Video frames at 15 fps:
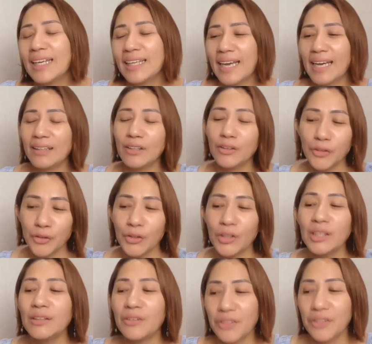Okay, and the
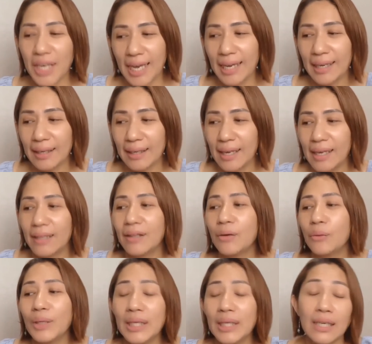third thing
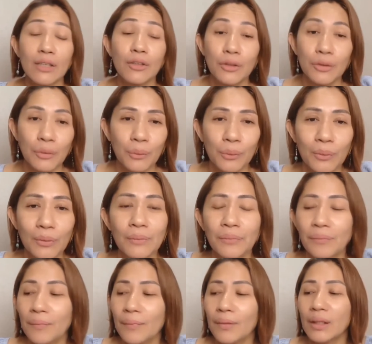that we need to do
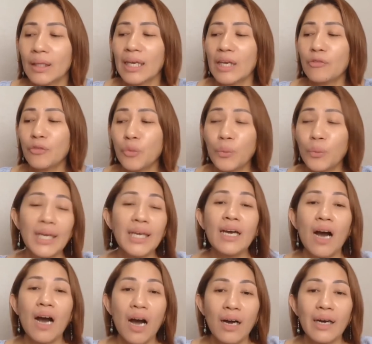if we
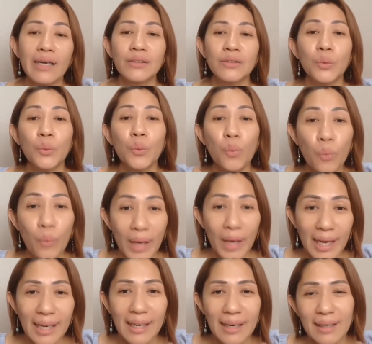are to
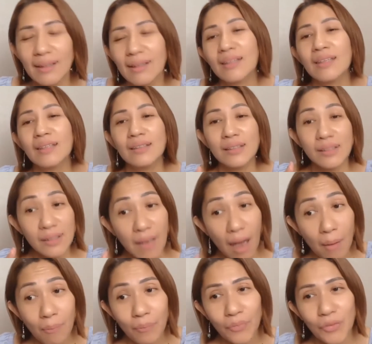win
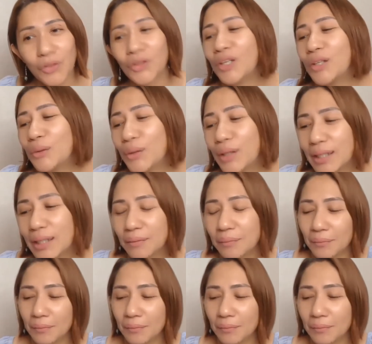some to the Lord